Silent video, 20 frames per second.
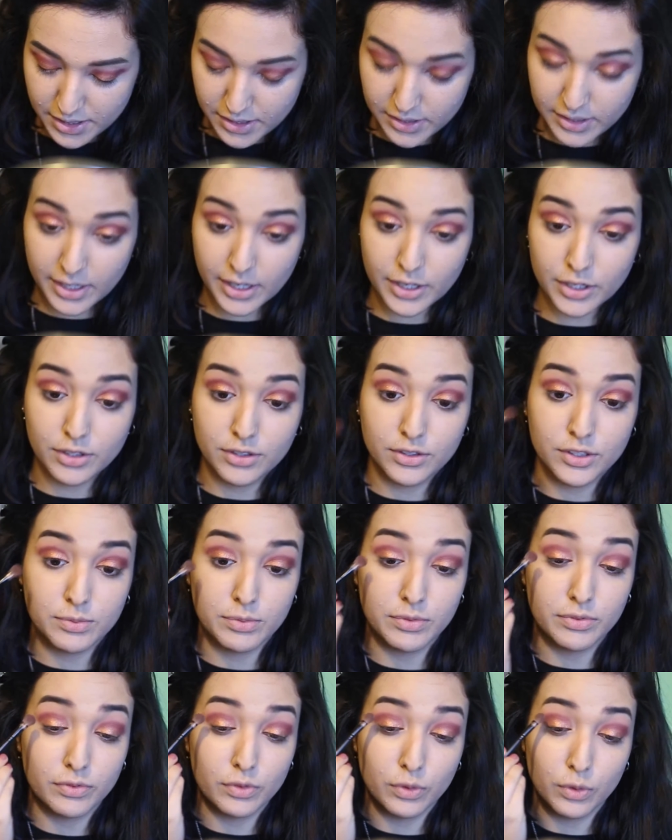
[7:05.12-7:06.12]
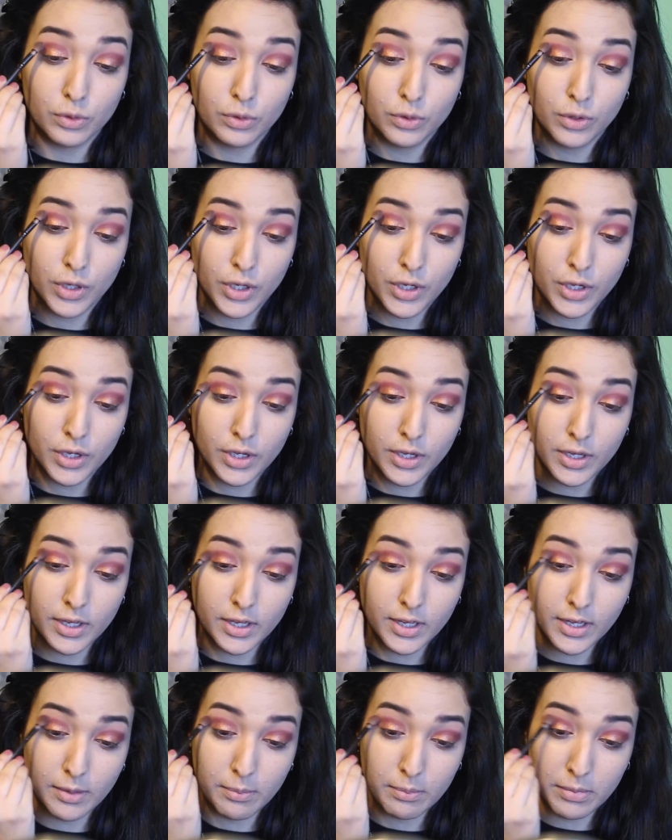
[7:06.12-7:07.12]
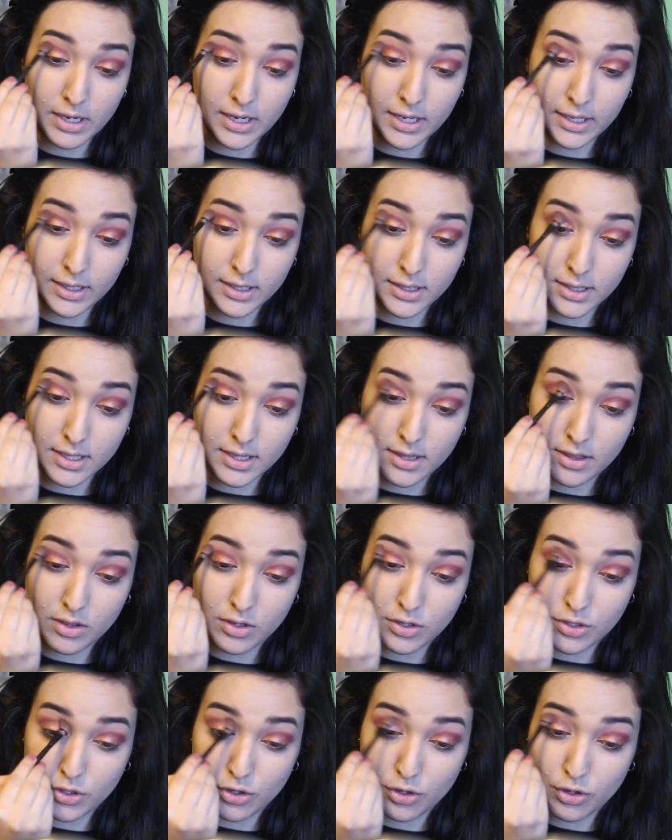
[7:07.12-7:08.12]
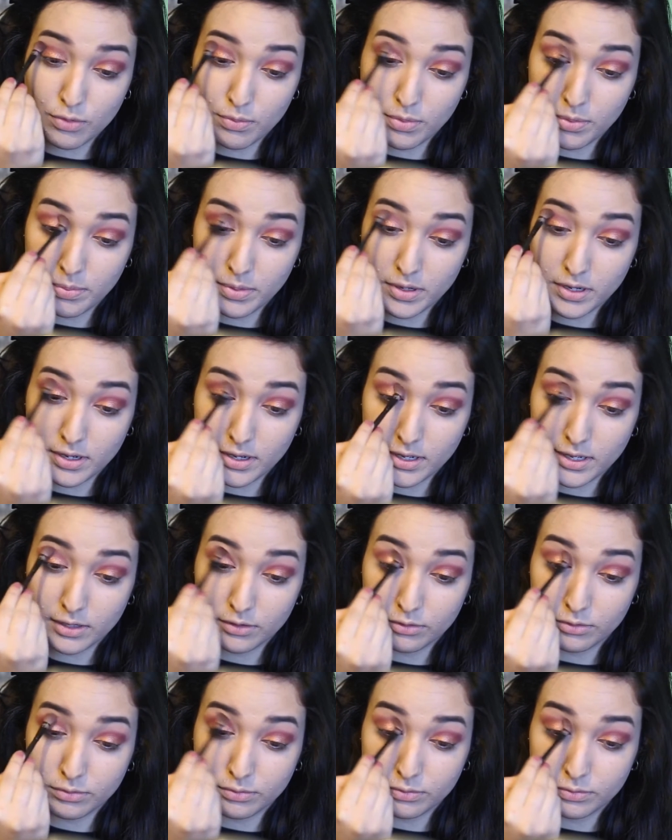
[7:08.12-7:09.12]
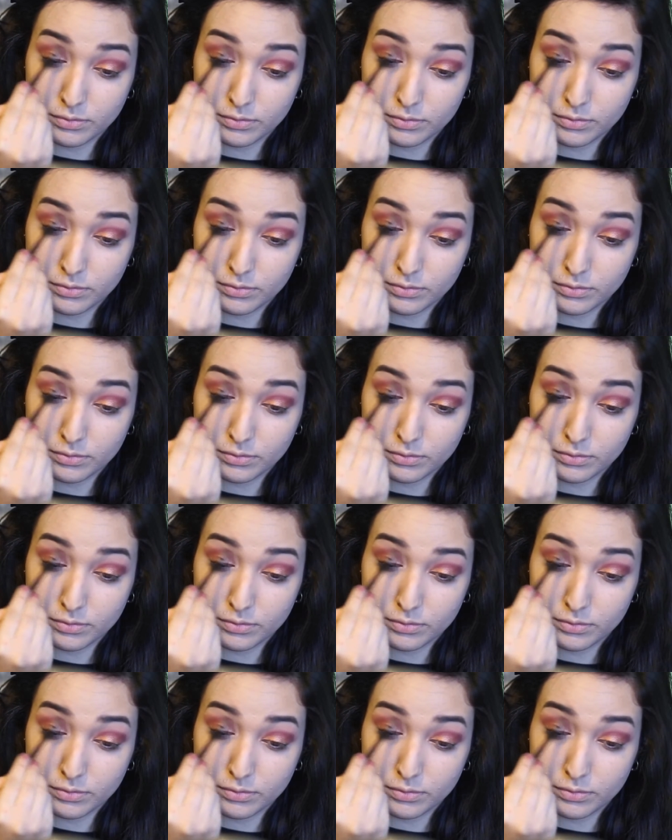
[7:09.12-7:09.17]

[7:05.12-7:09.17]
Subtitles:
that I used before and blend the top part out.